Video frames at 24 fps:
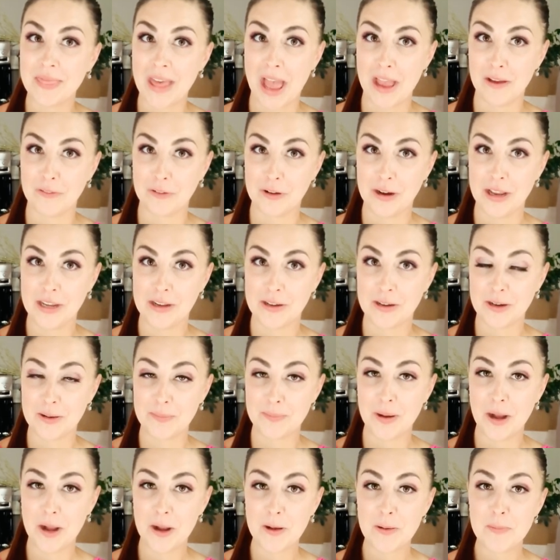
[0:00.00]
Thyroid
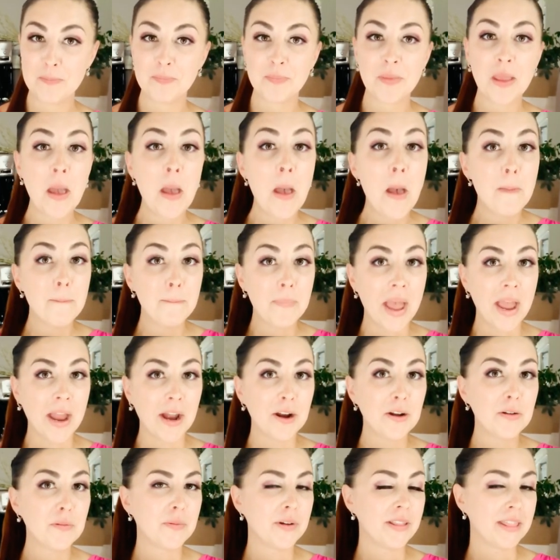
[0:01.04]
Cookbook.
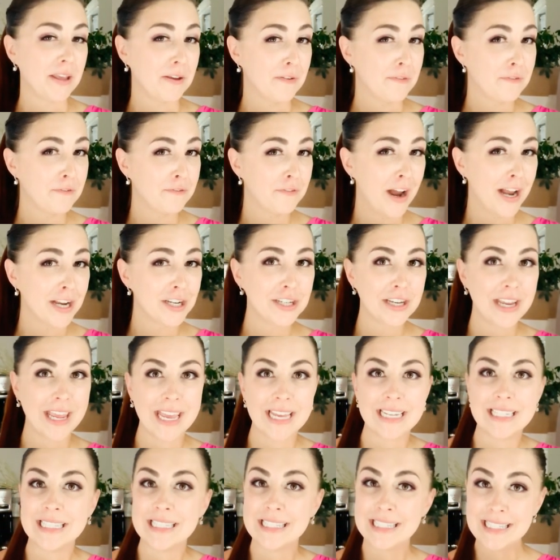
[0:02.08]
Paired with a fresh
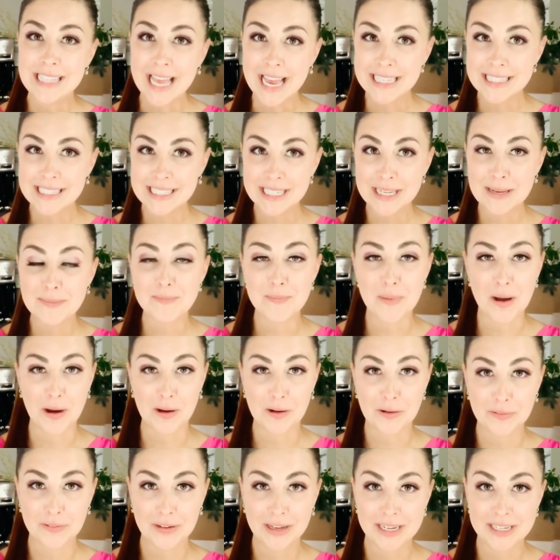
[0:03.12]
and zesty
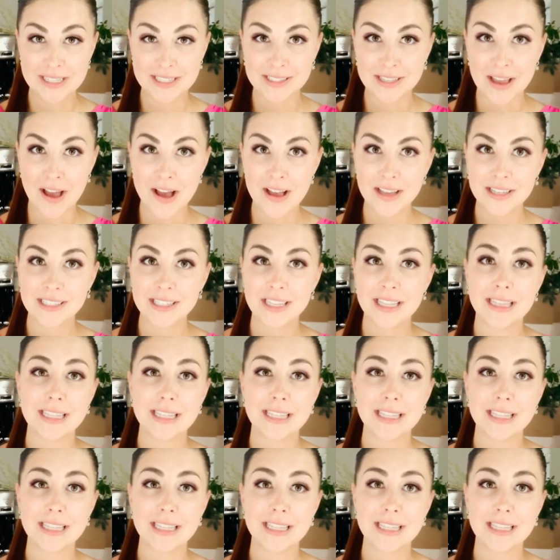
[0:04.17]
margarita sauce,